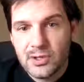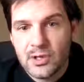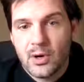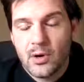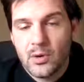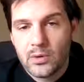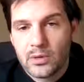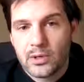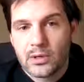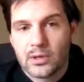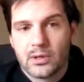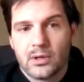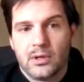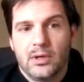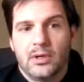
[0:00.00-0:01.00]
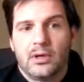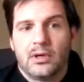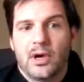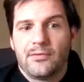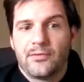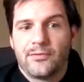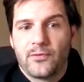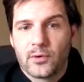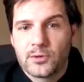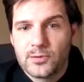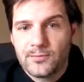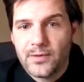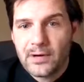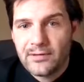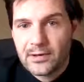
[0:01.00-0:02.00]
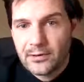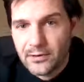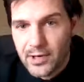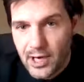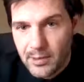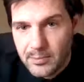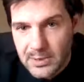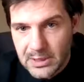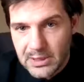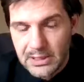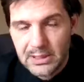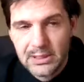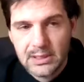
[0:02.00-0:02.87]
unit owner of a Fortune 500 company.